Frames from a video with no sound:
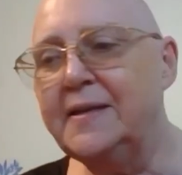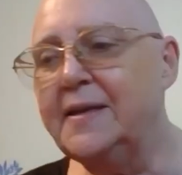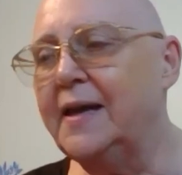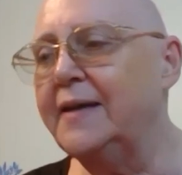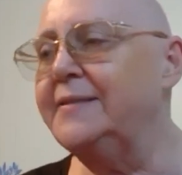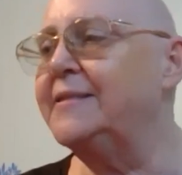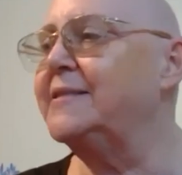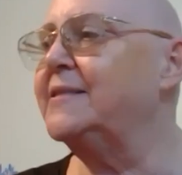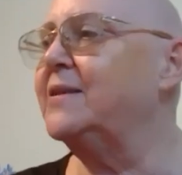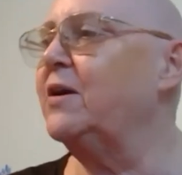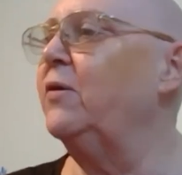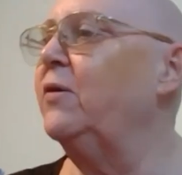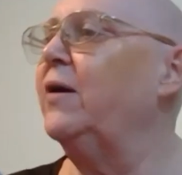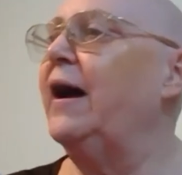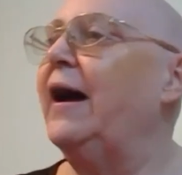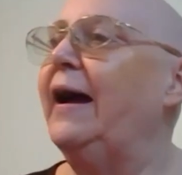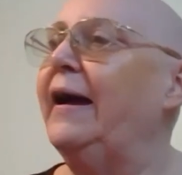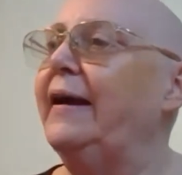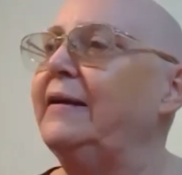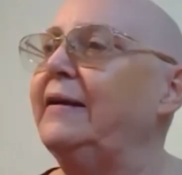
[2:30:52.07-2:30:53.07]
And so
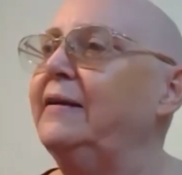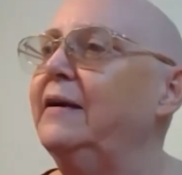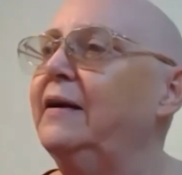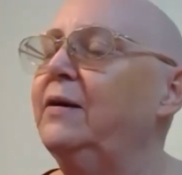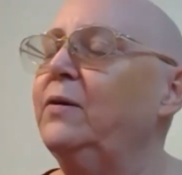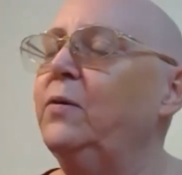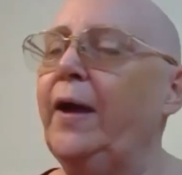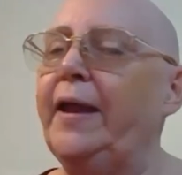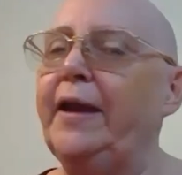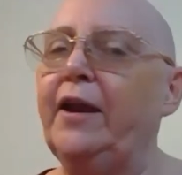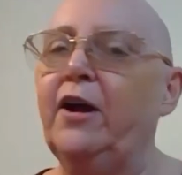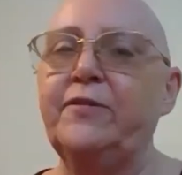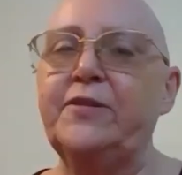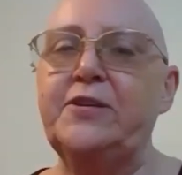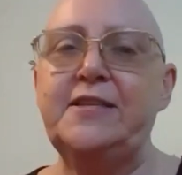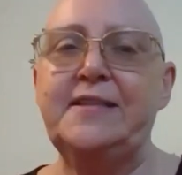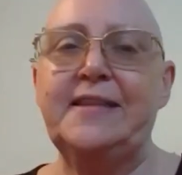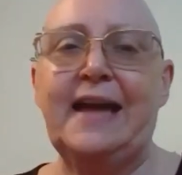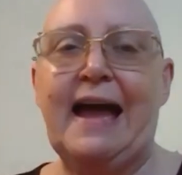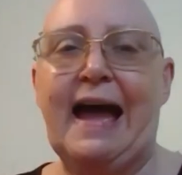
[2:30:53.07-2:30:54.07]
I went over
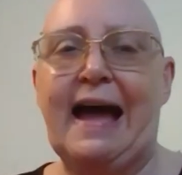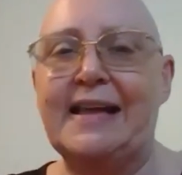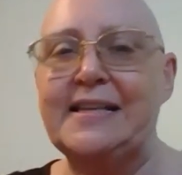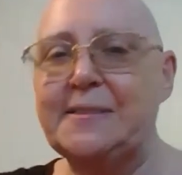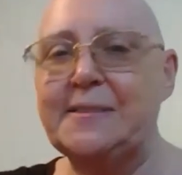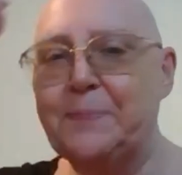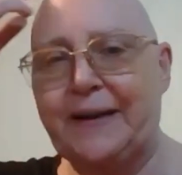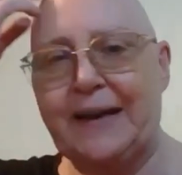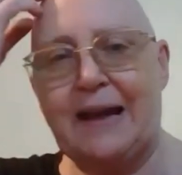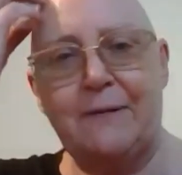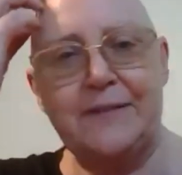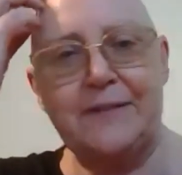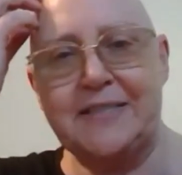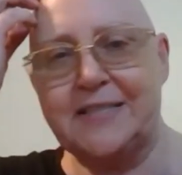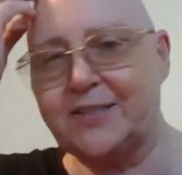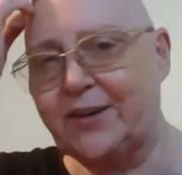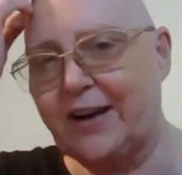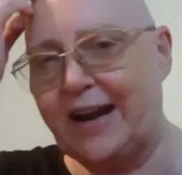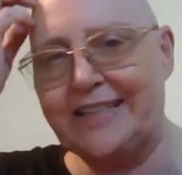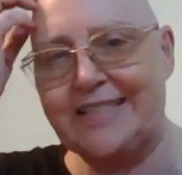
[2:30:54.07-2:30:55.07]
to the house, but I was
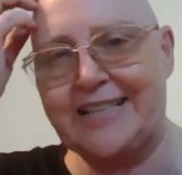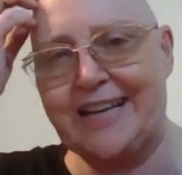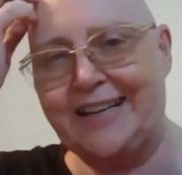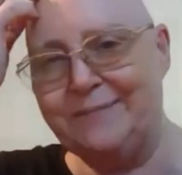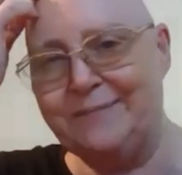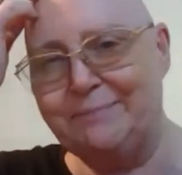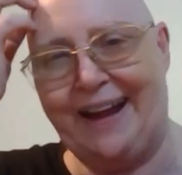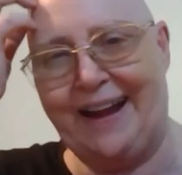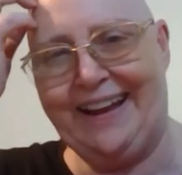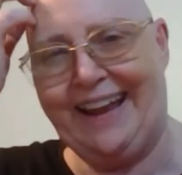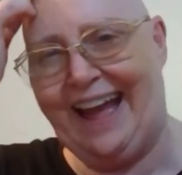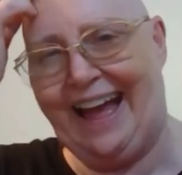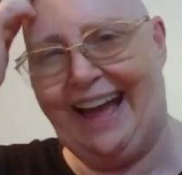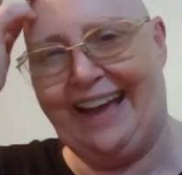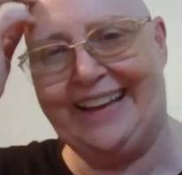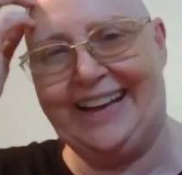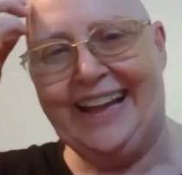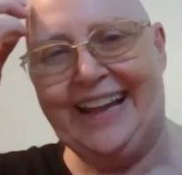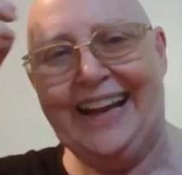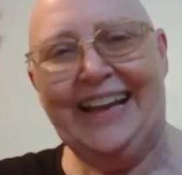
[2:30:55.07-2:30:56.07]
scratching my head.